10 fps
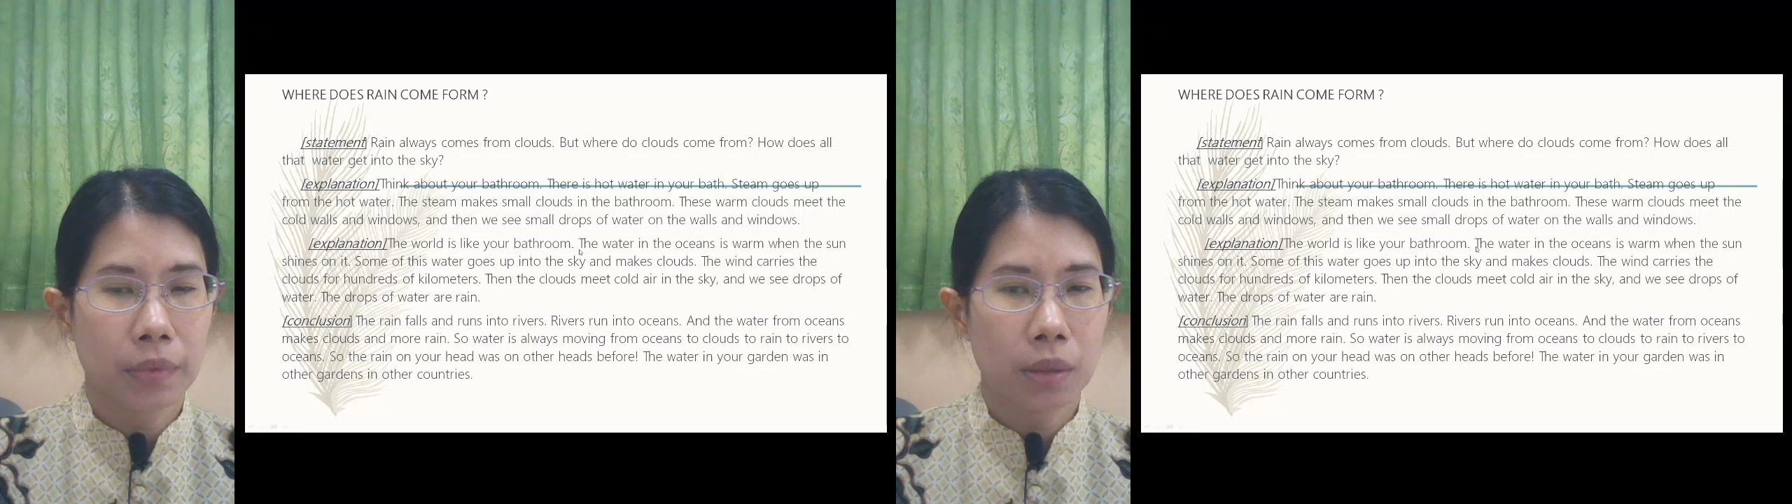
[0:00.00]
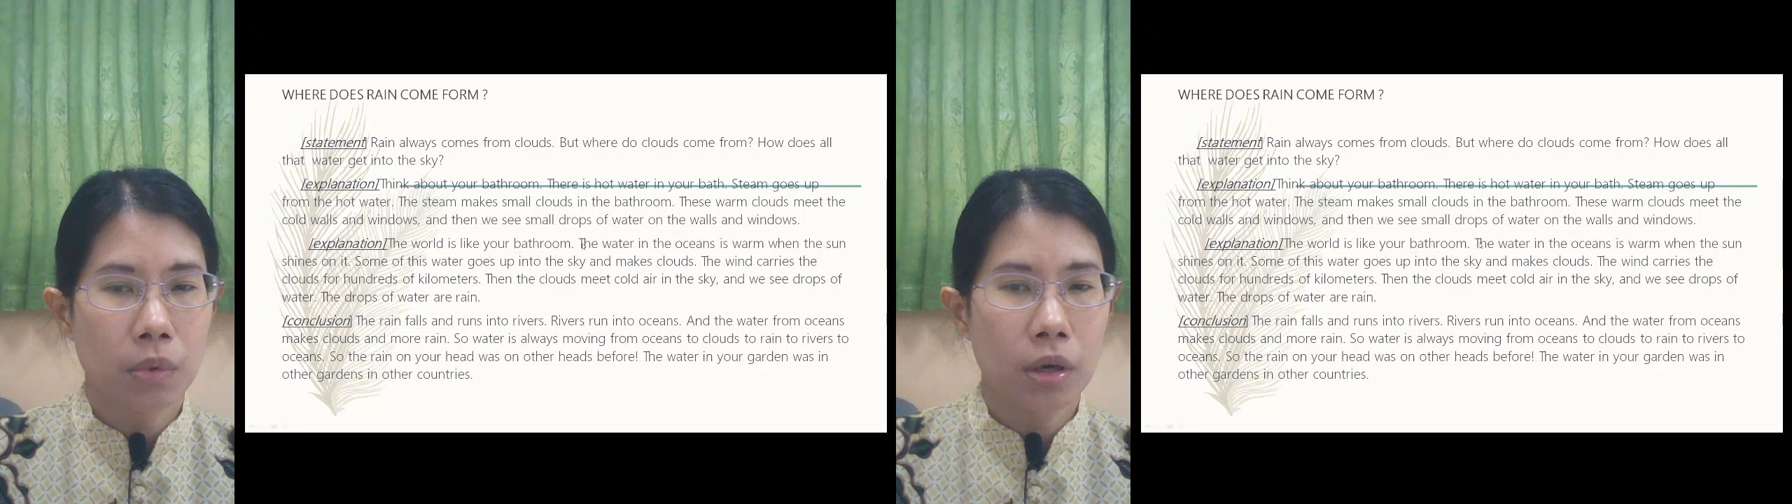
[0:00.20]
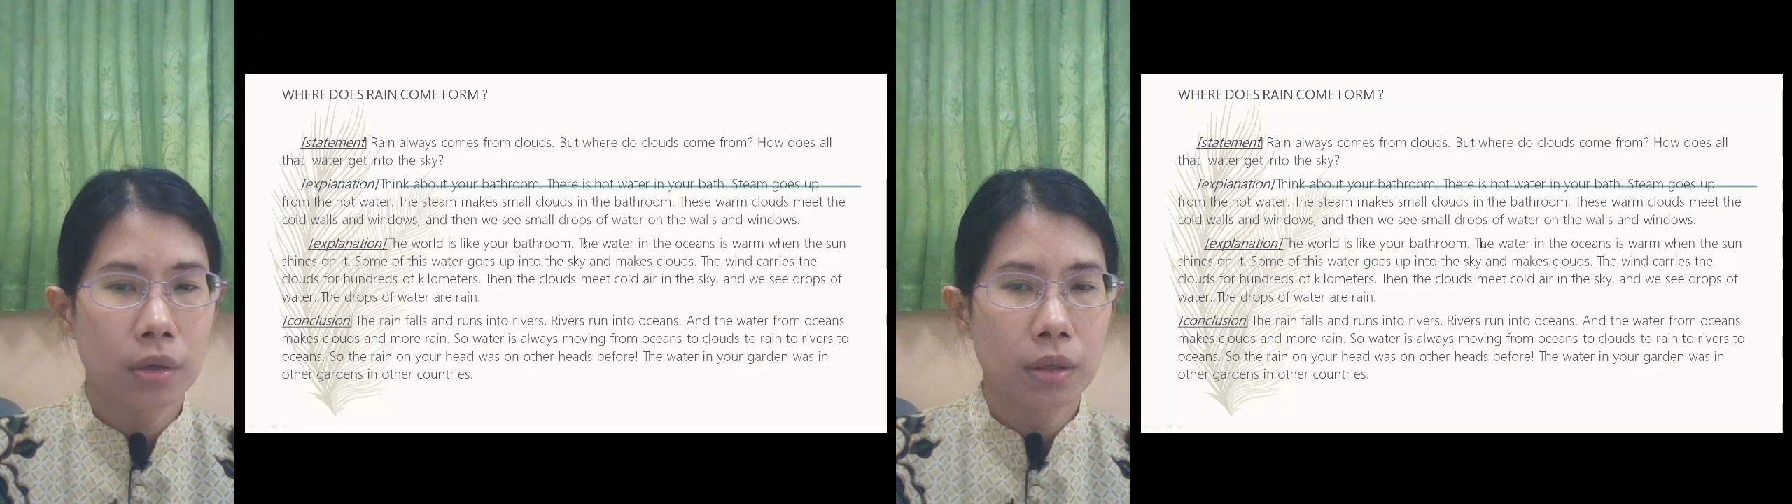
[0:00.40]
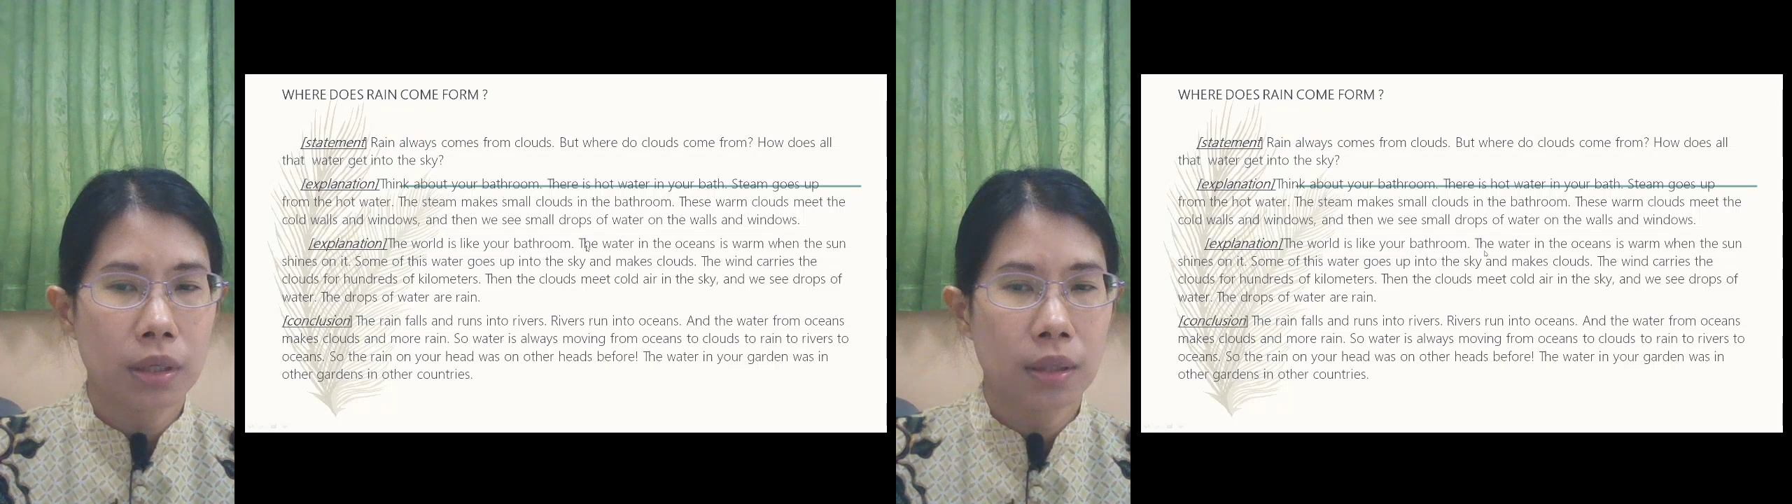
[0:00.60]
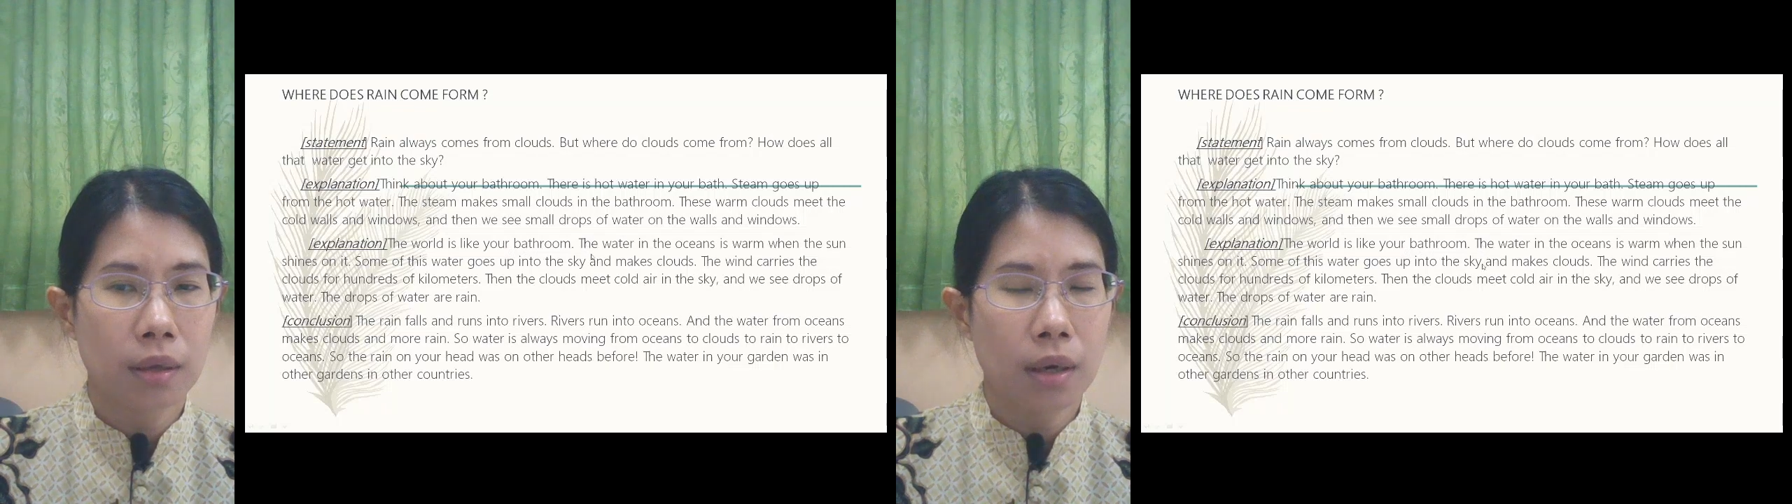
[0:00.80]
The water
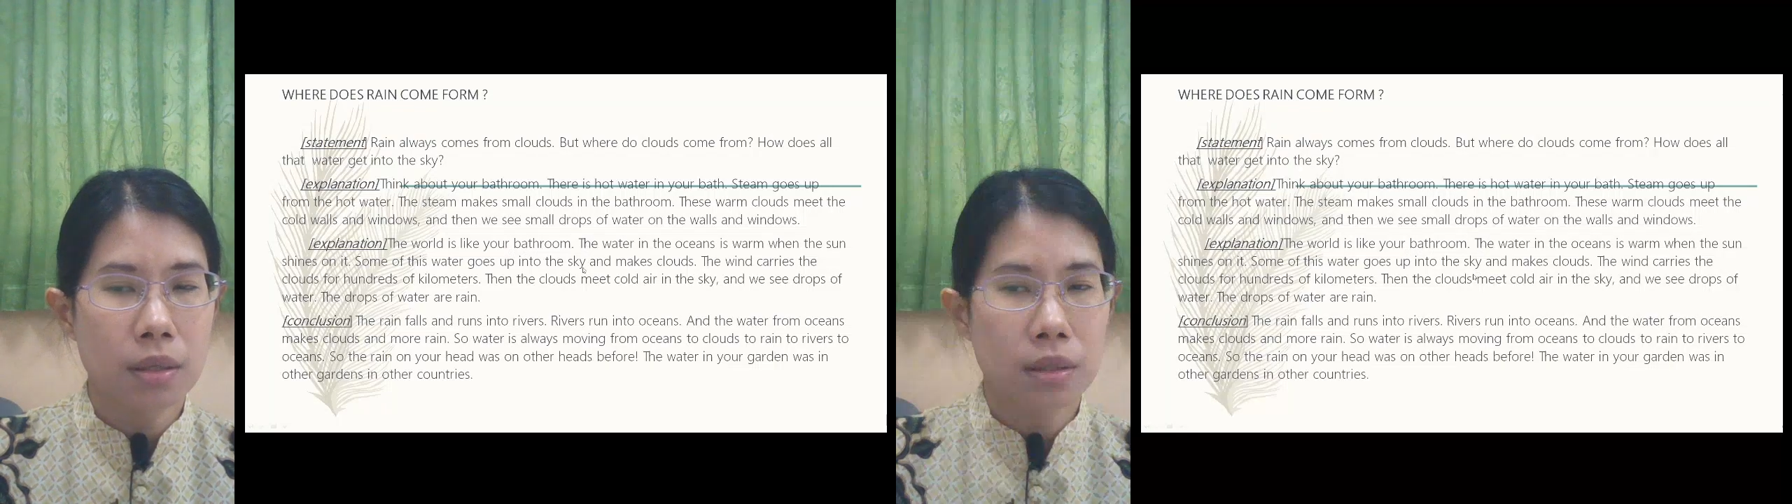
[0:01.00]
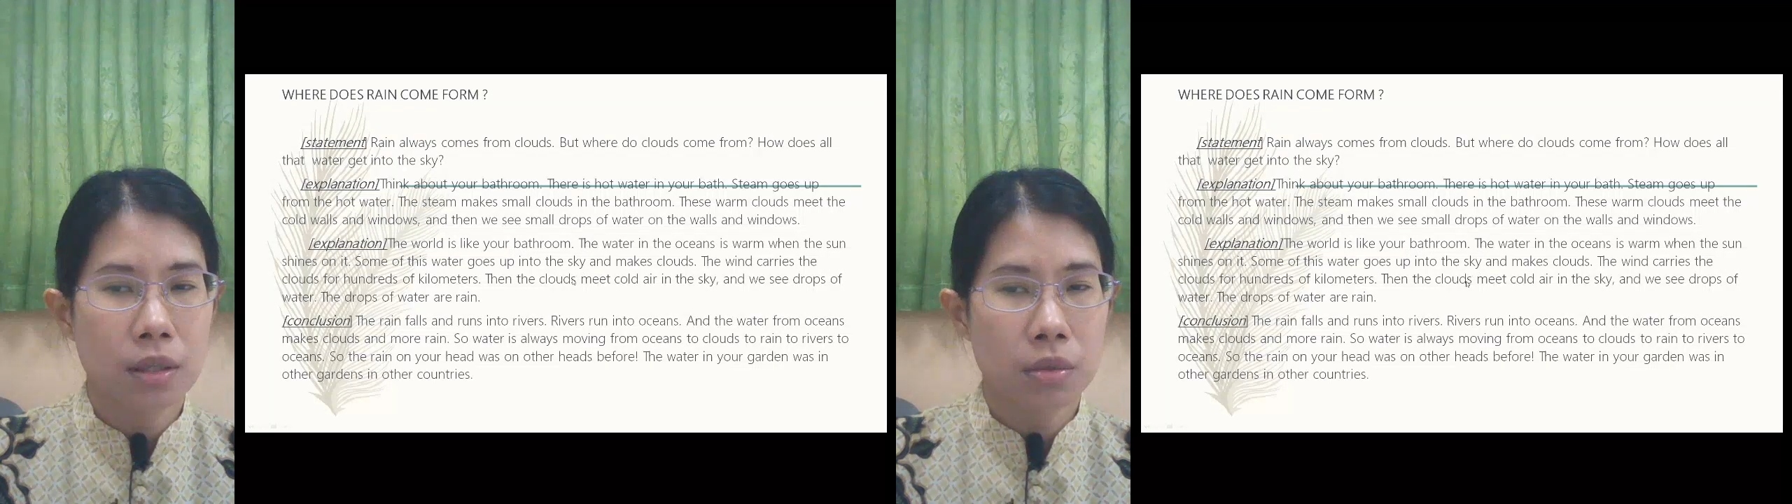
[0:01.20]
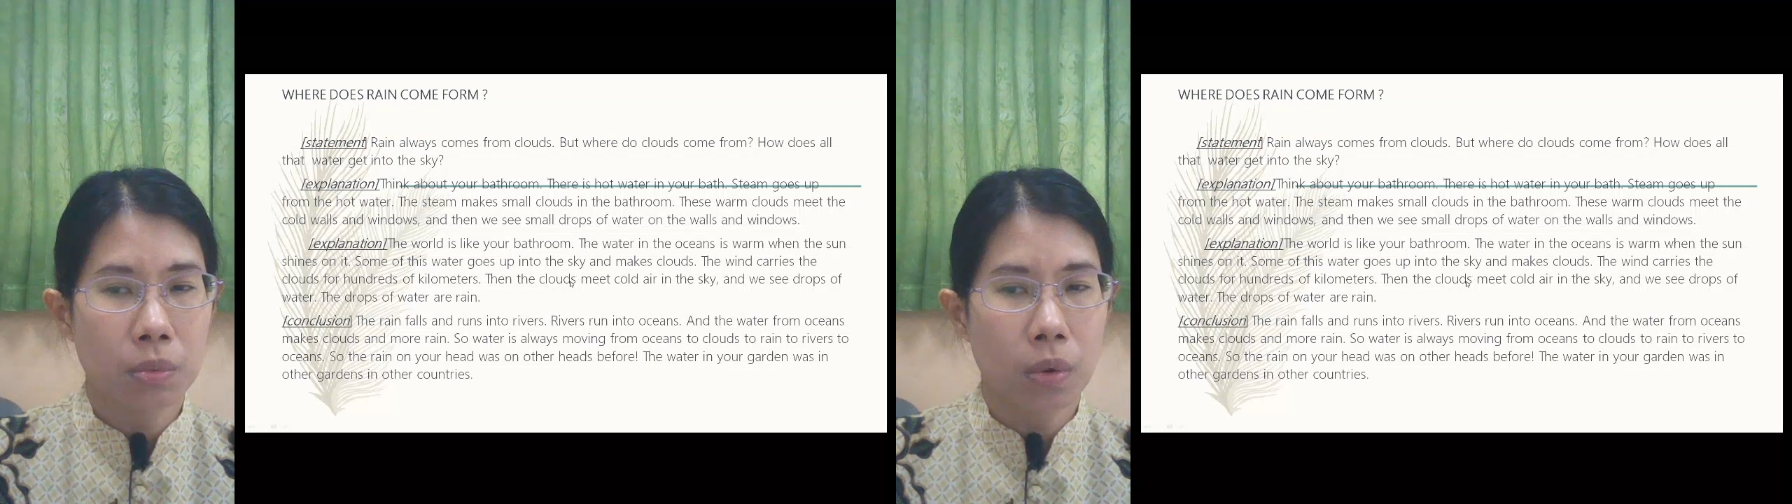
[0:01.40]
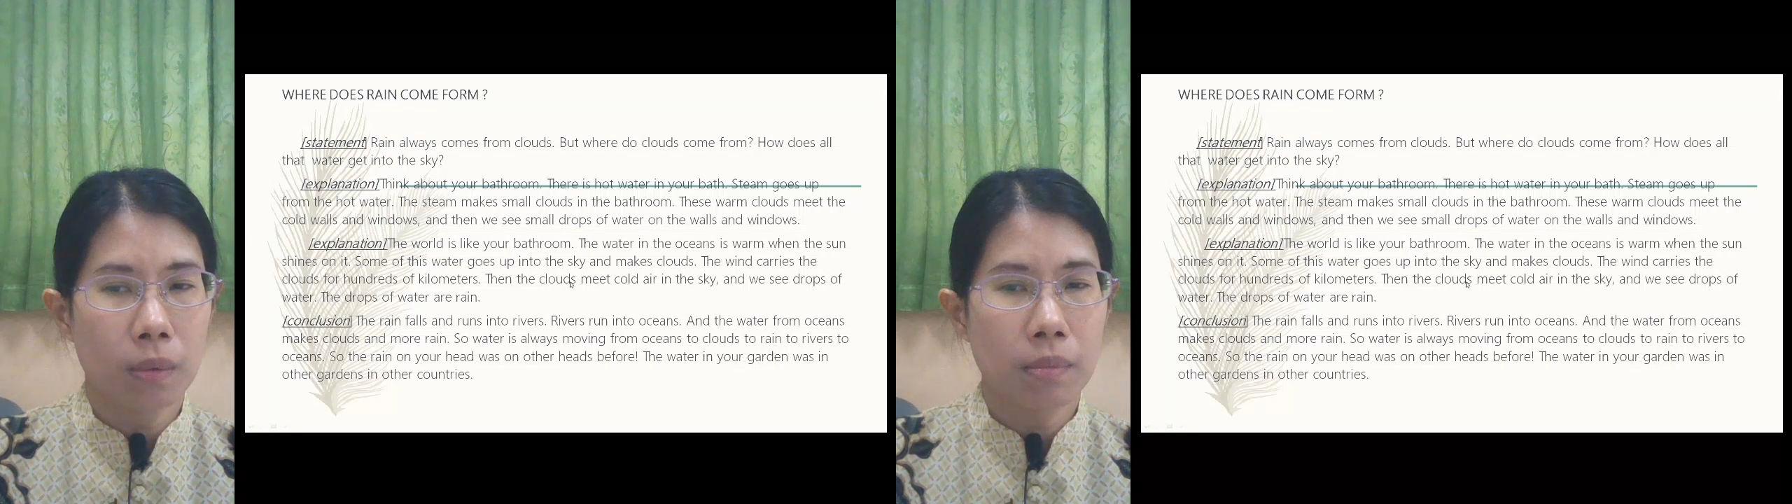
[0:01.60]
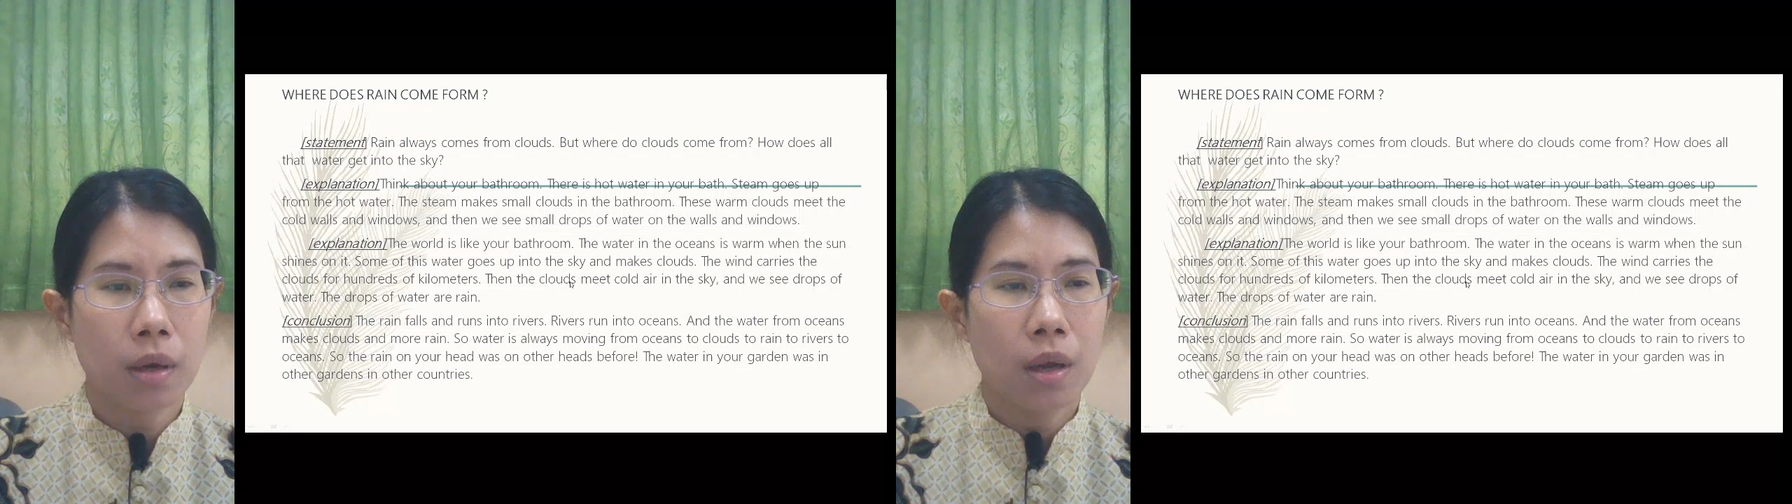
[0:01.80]
in the ocean is warm